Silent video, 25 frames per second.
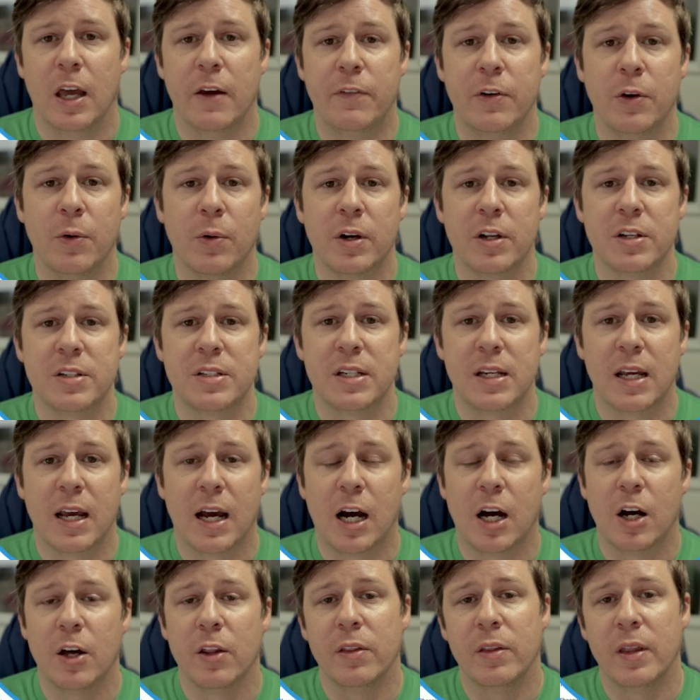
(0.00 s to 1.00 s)
If you want to see
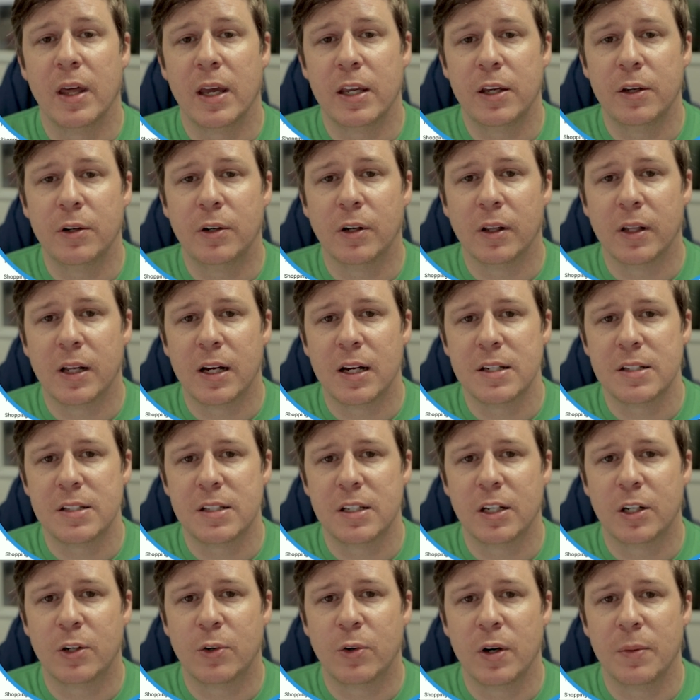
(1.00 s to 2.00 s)
how they utilize
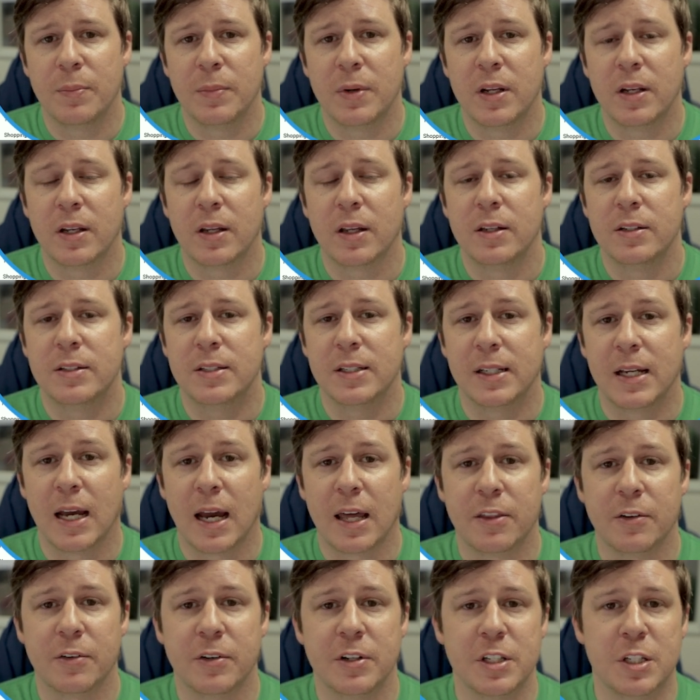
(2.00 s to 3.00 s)
the equipment to
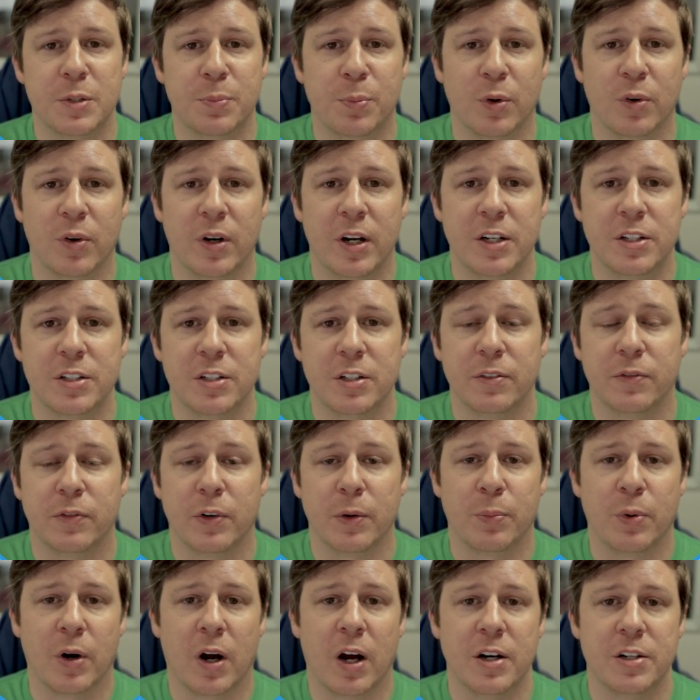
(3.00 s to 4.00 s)
gather inspiration
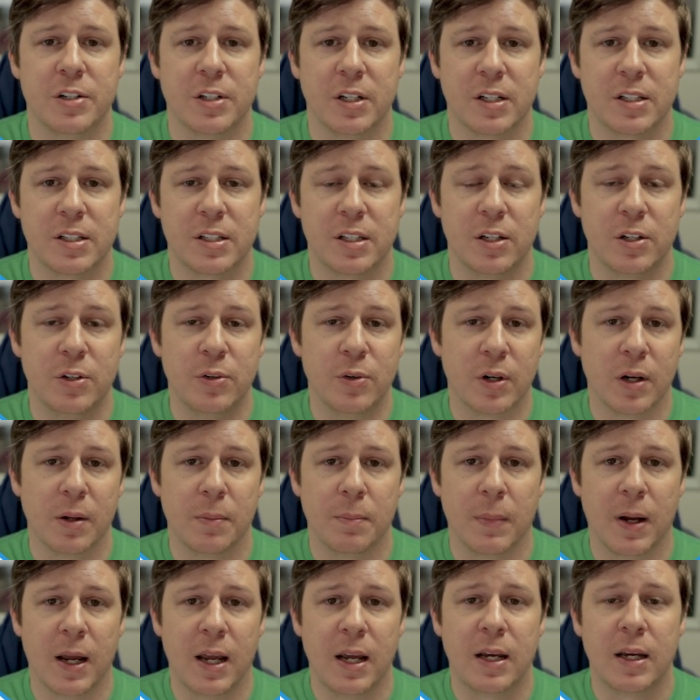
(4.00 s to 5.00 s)
for projects that you
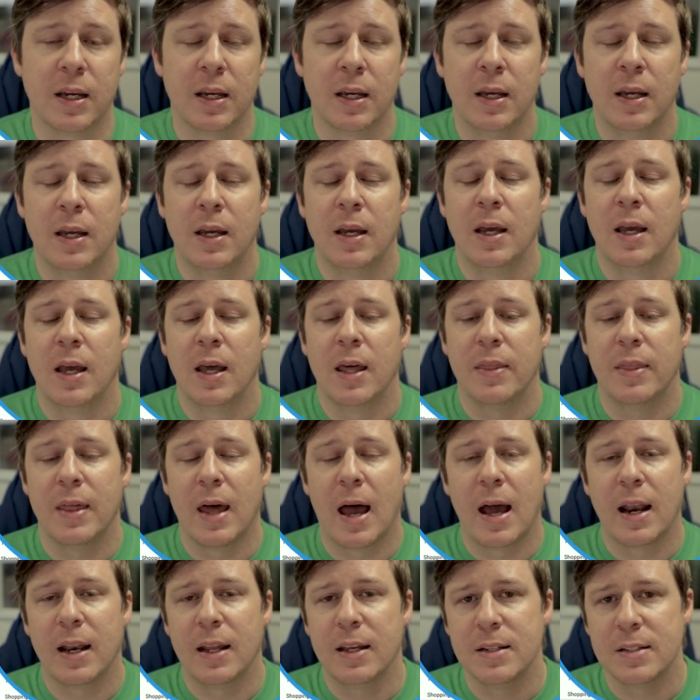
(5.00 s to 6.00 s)
can make,
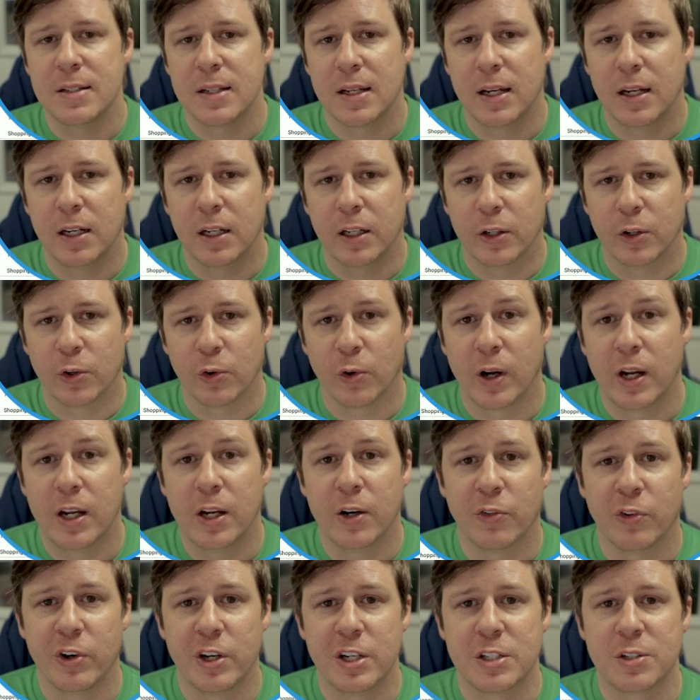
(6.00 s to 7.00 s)
that is a
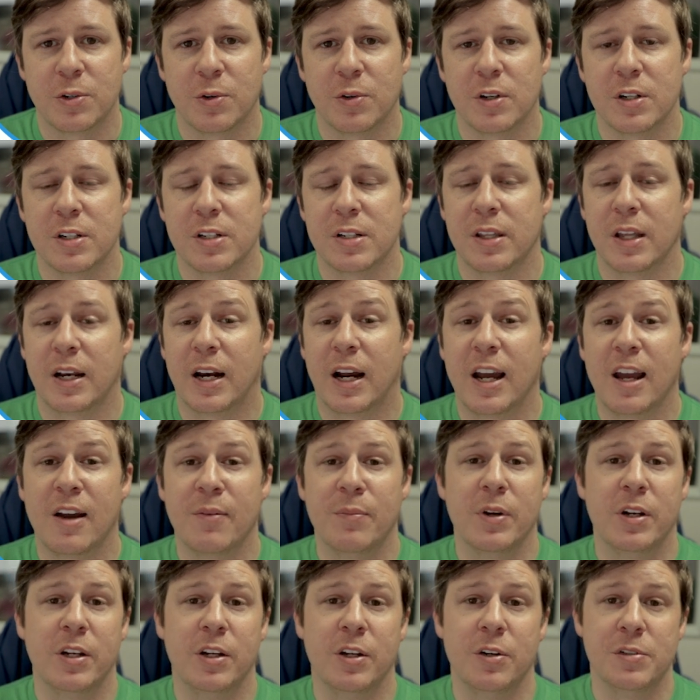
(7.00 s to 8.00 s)
great resource that I
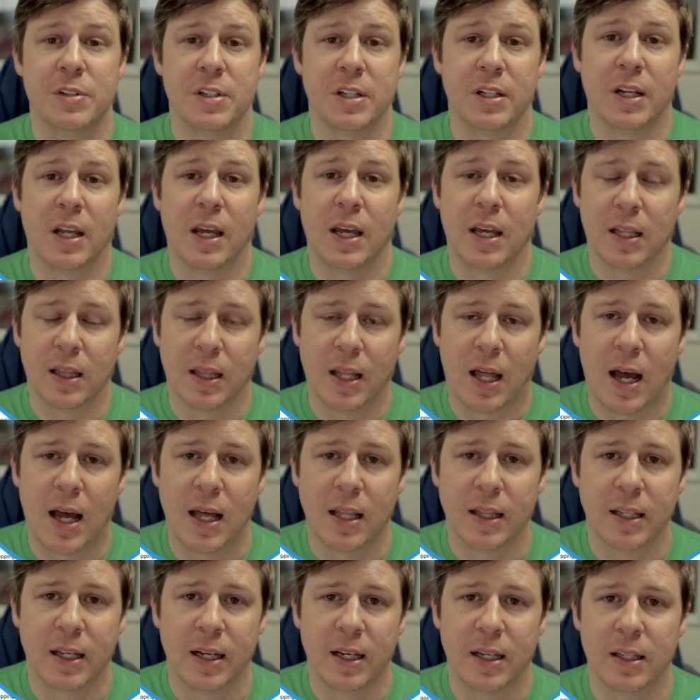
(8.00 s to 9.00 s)
have been using a
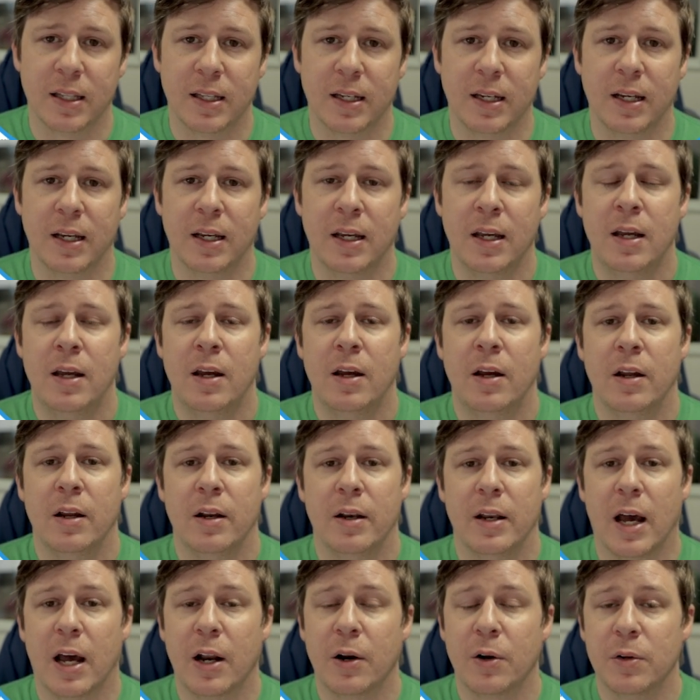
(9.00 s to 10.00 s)
lot lately,
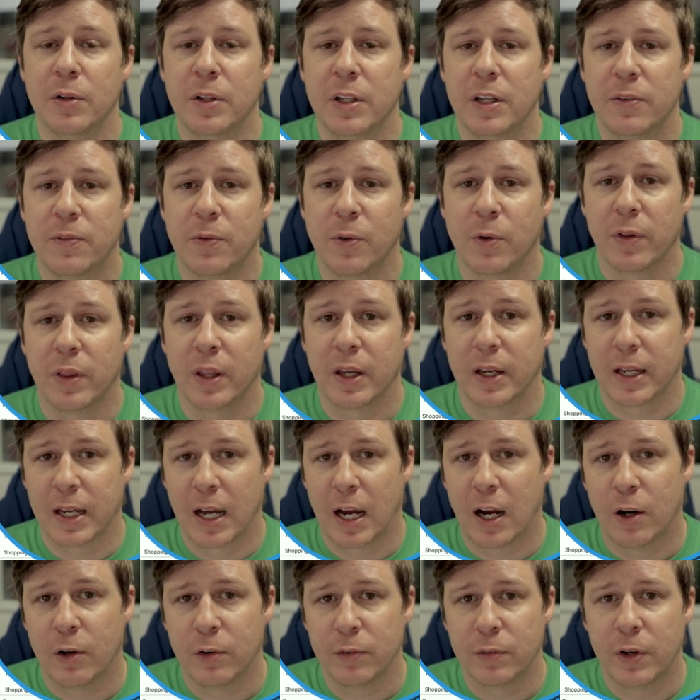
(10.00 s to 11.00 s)
not only for the
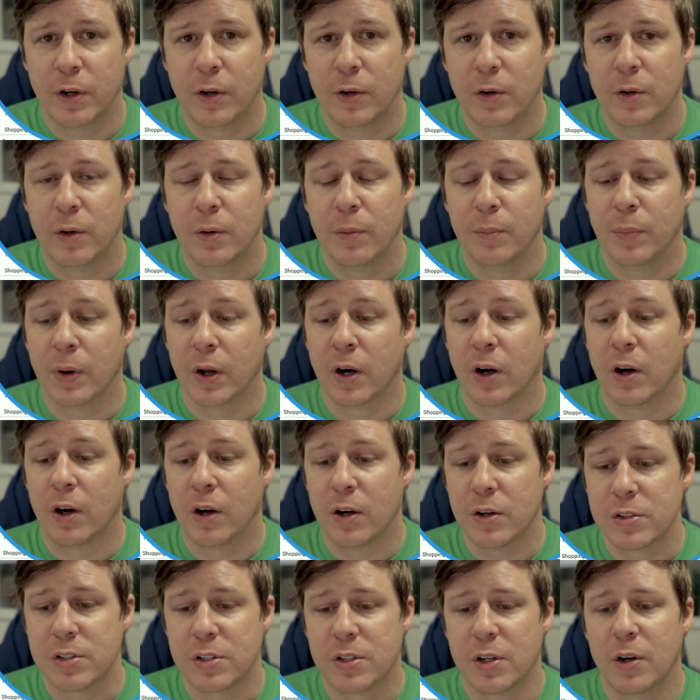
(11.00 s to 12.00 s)
Galvo, but
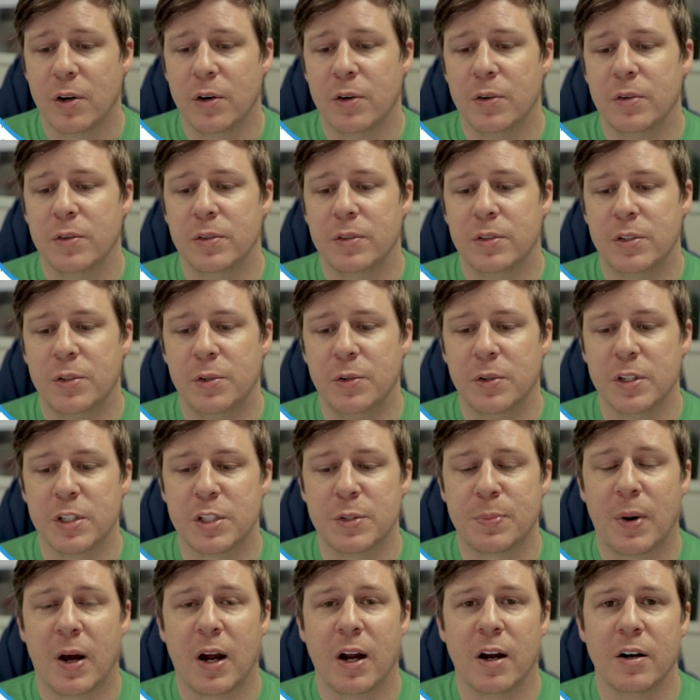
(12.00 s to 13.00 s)
also to
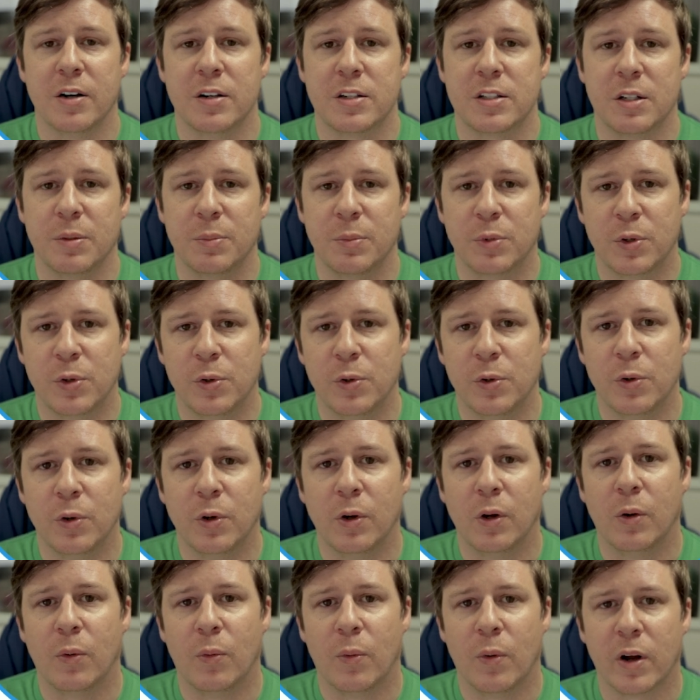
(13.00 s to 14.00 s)
inspire some
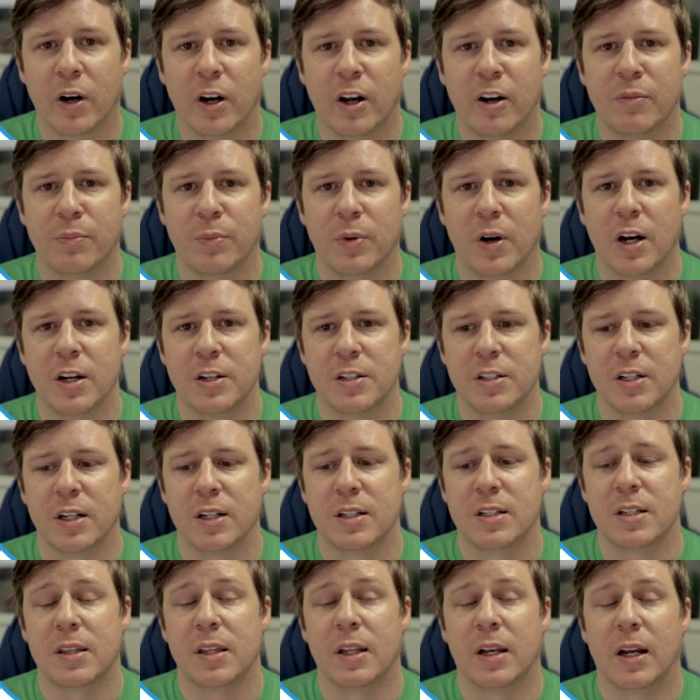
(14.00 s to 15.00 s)
cool one-off
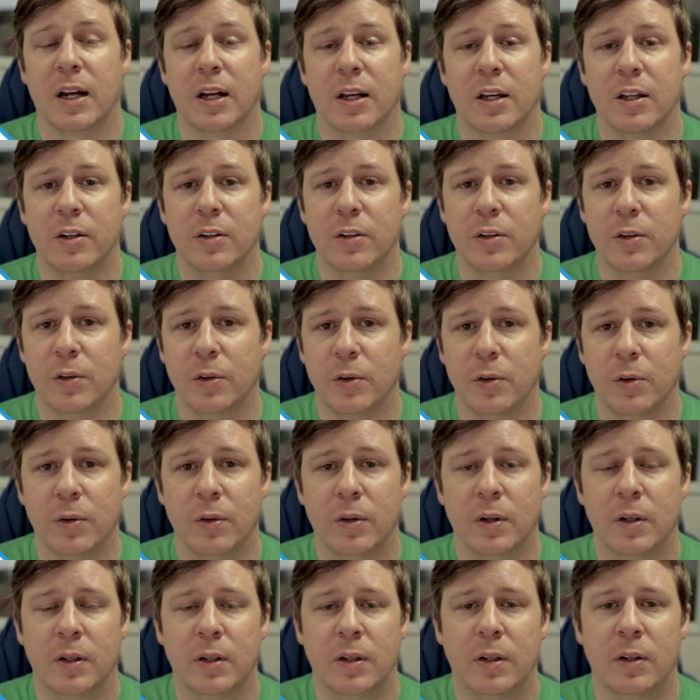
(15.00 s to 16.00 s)
projects that I can
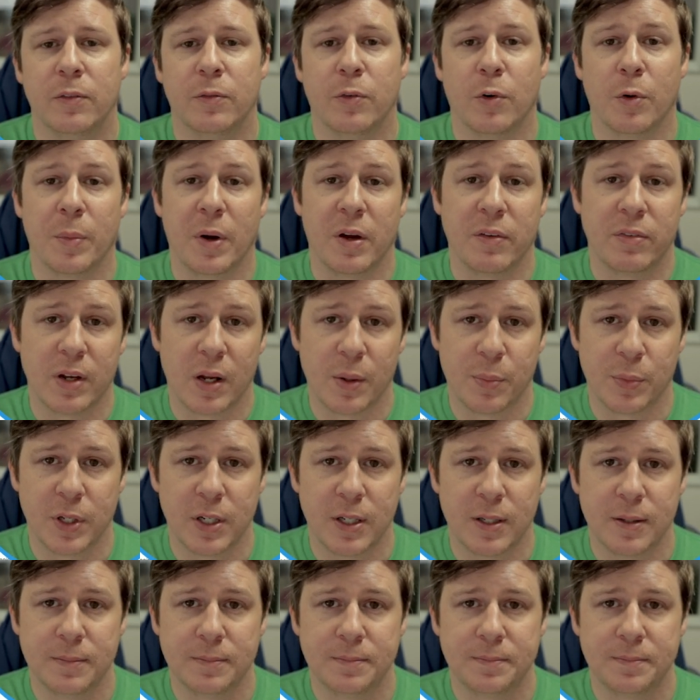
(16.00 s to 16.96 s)
do for my family.